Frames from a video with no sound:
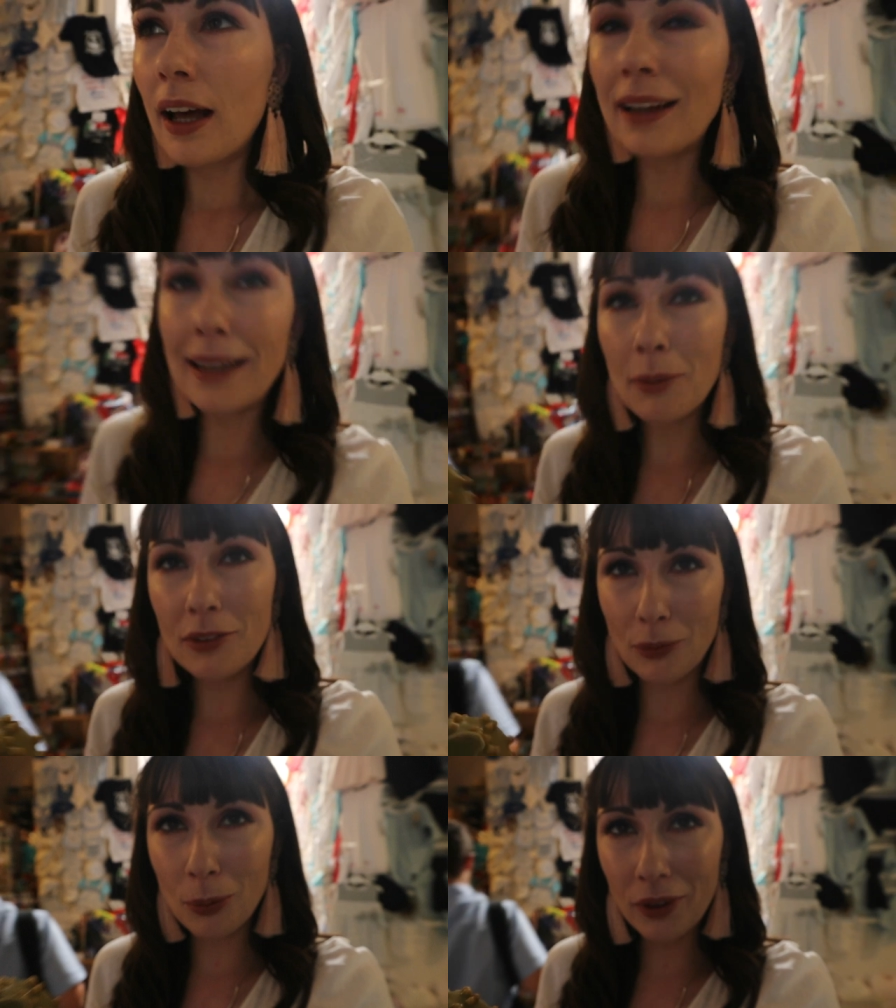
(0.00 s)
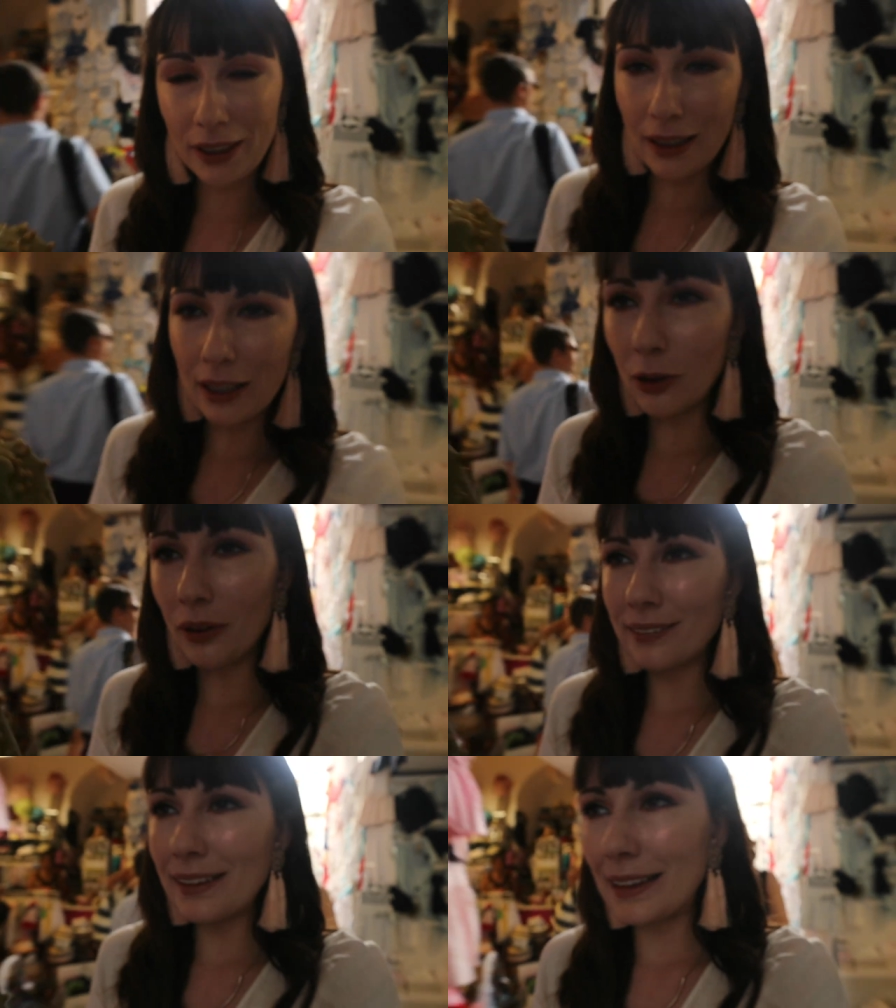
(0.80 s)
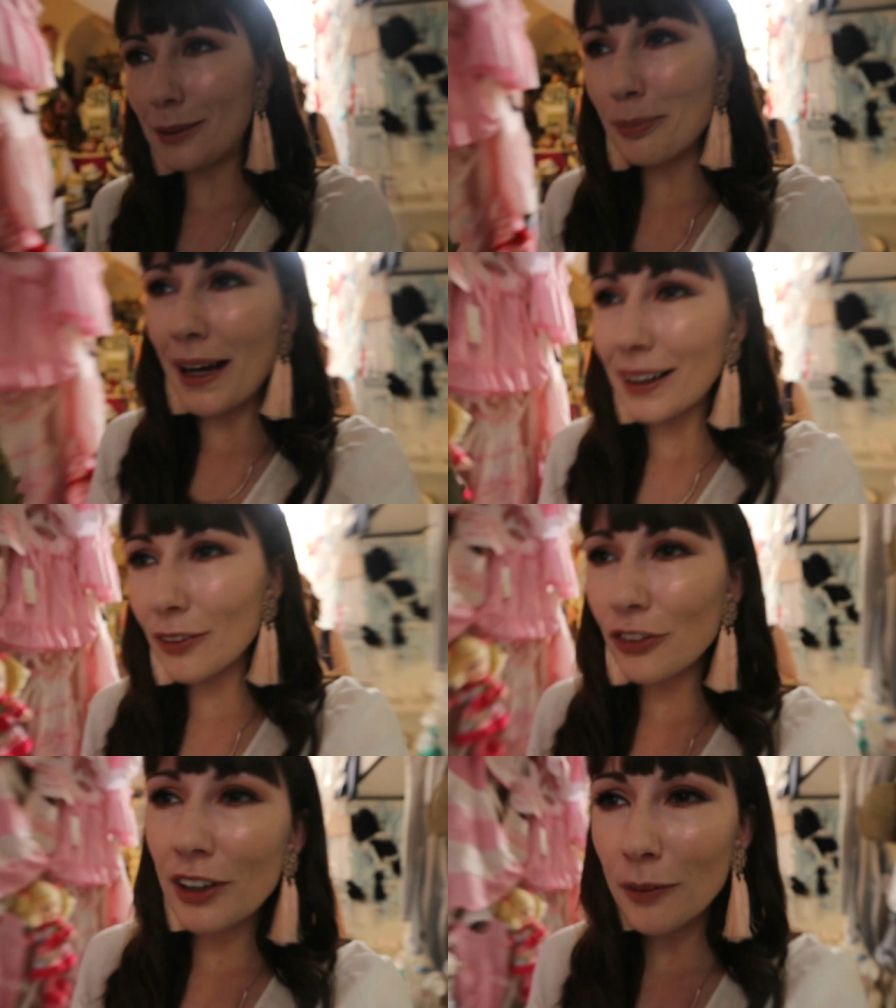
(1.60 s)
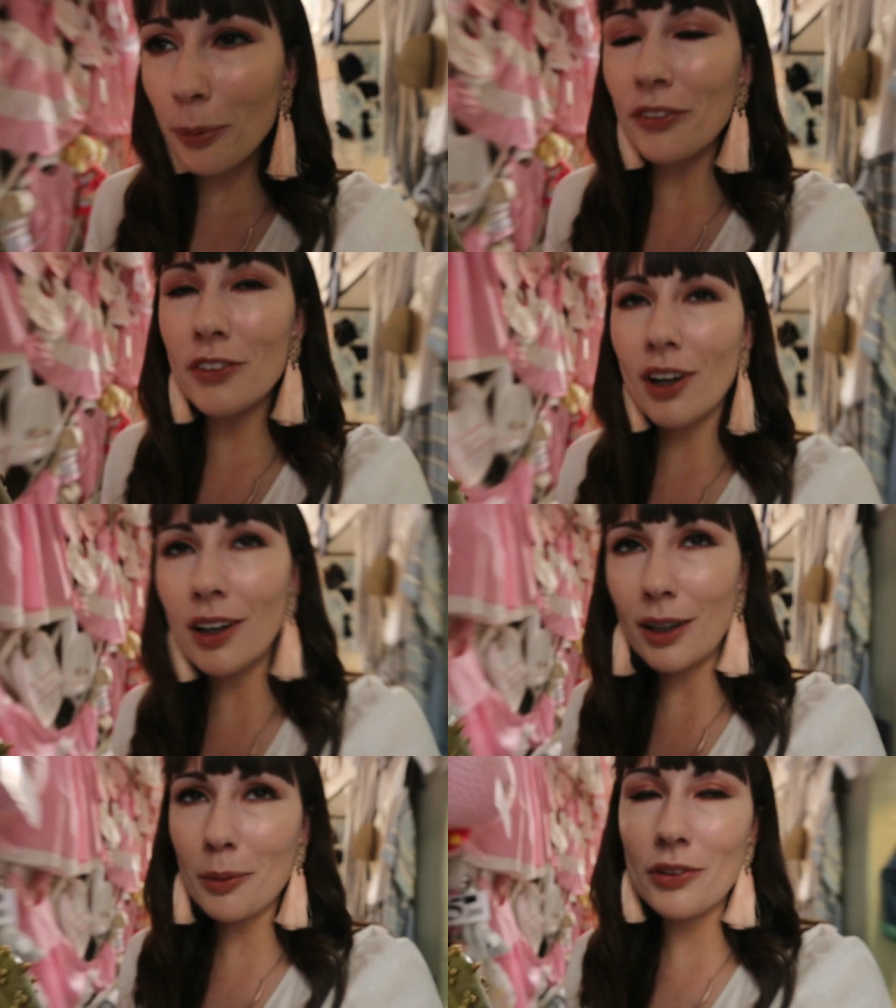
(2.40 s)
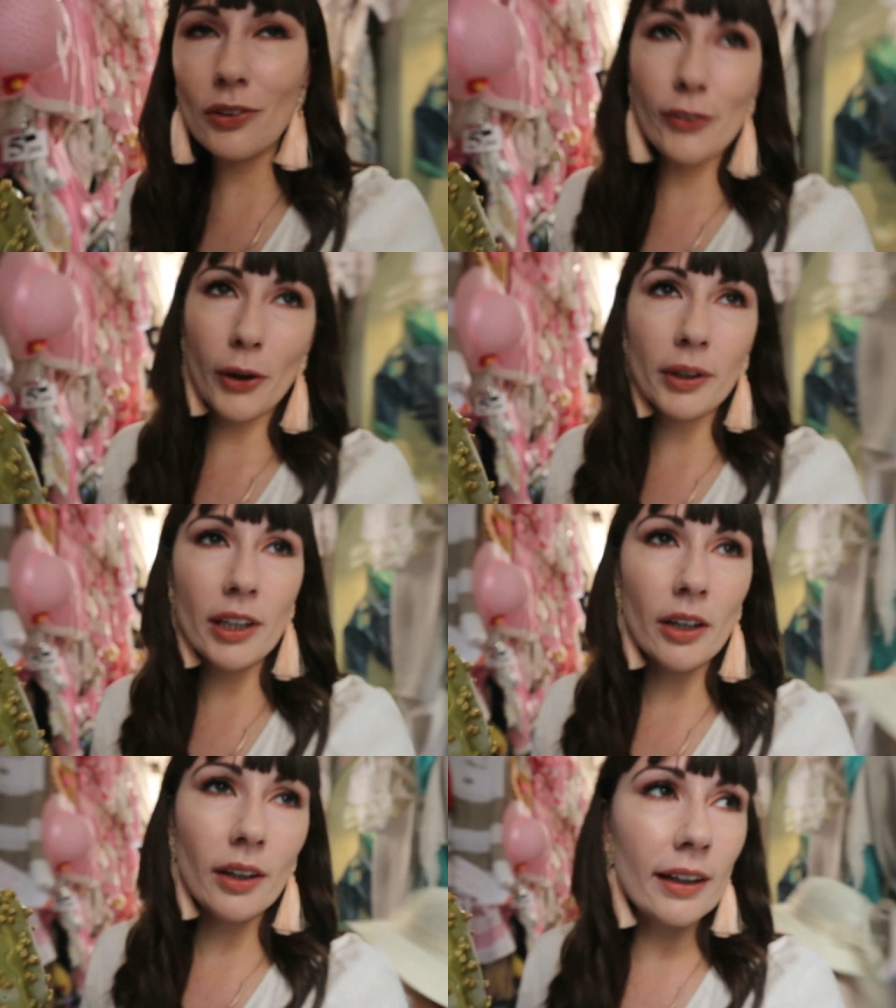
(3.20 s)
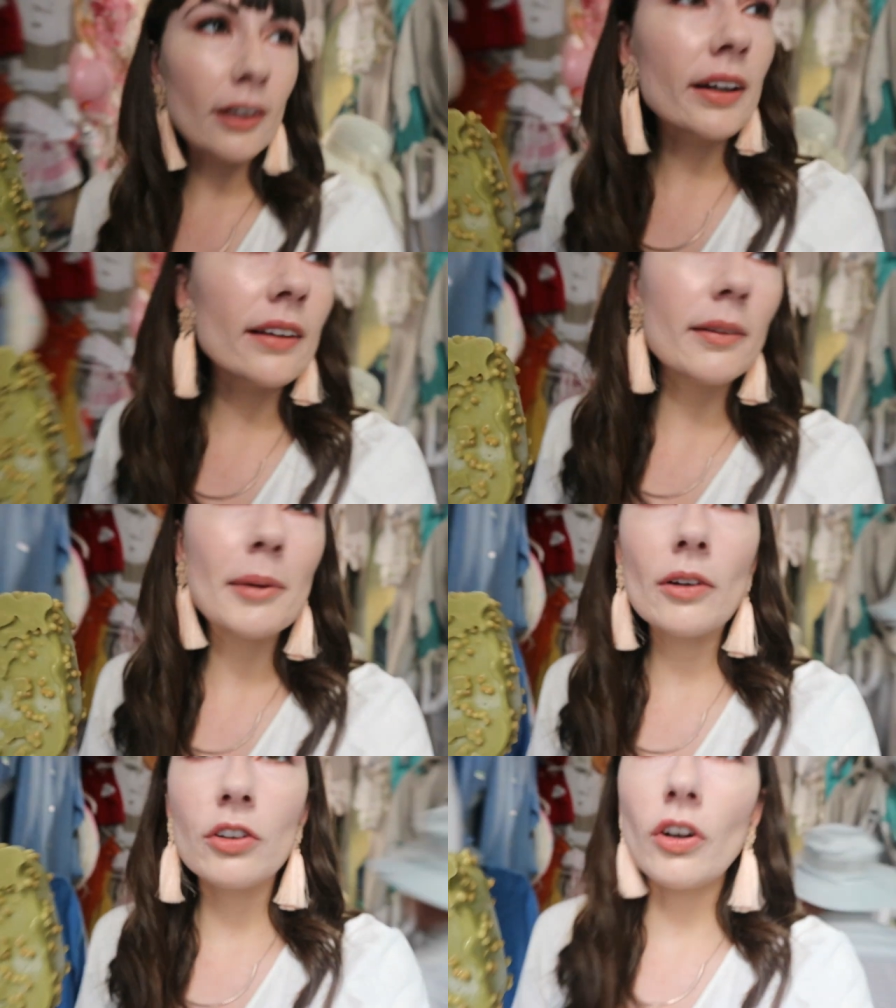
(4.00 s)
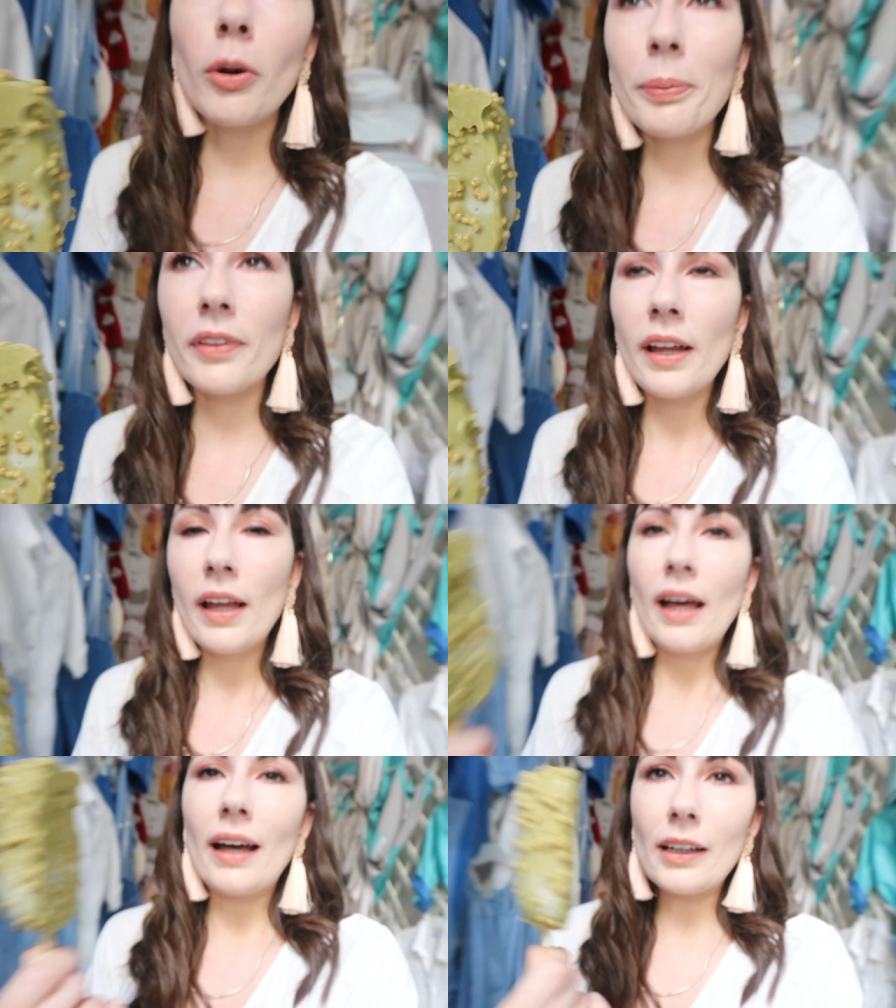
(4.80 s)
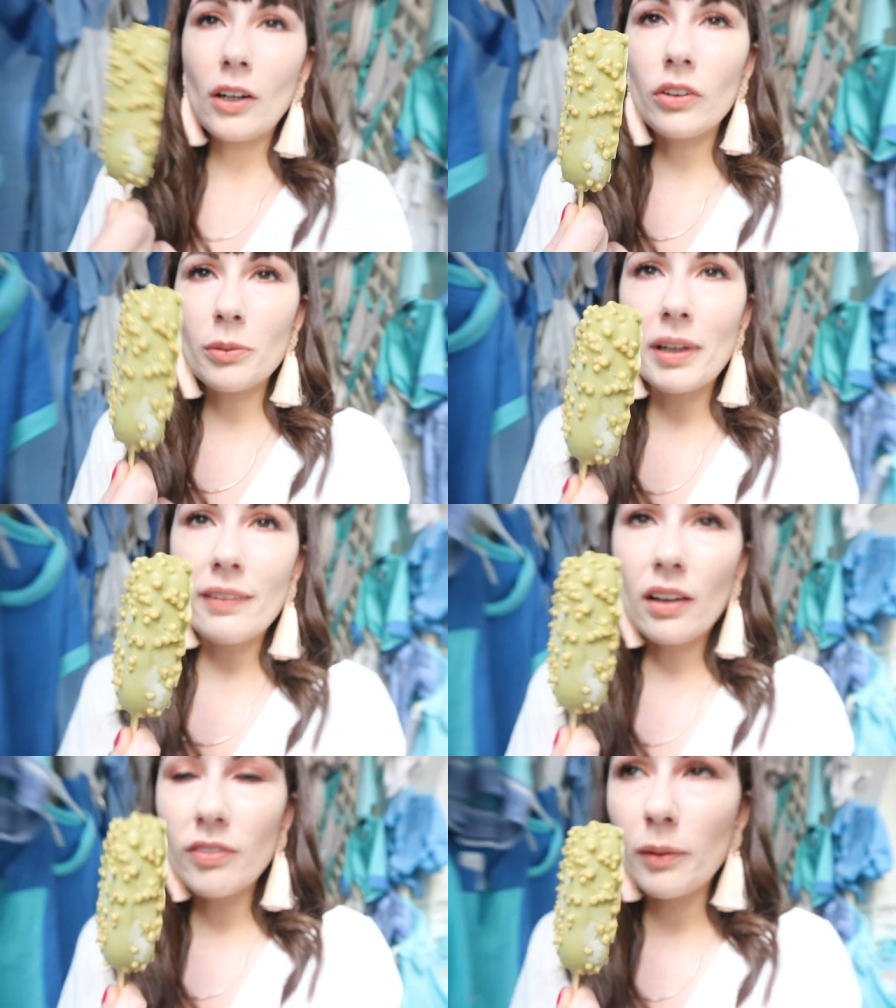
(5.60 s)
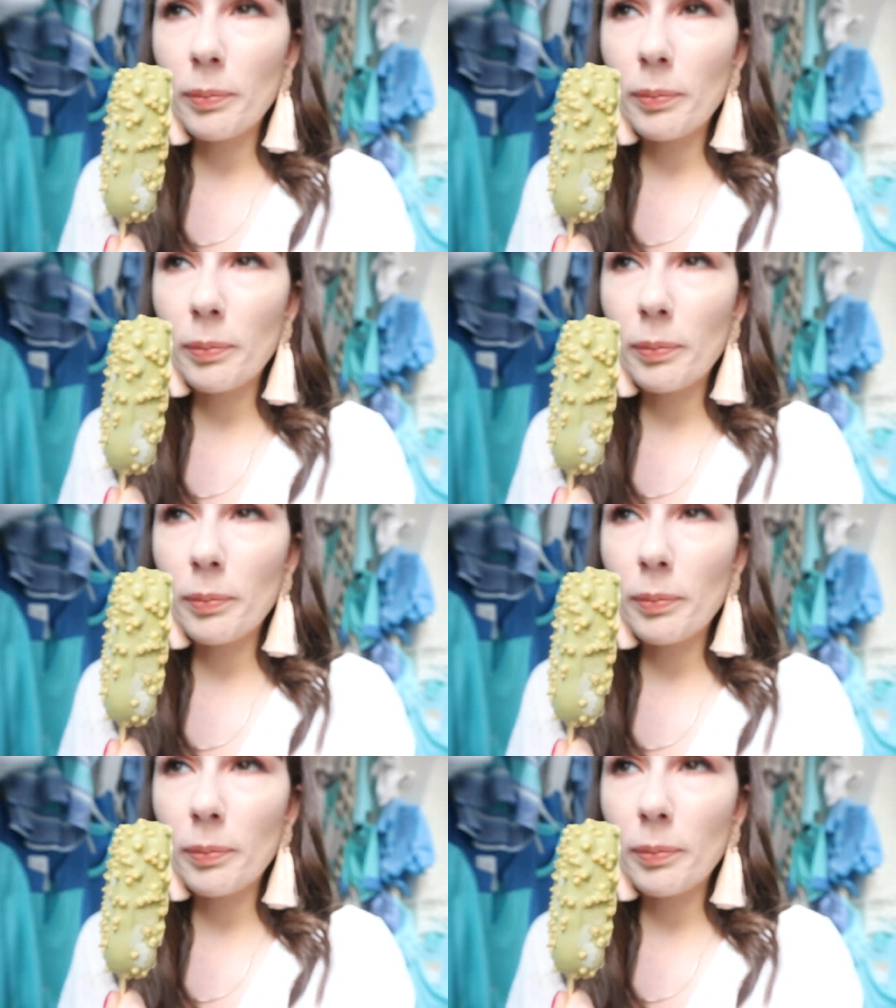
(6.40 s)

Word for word: And now we're just walking along the little back streets of Positano, which is so cute. are gonna look in some little shops. And I got myself a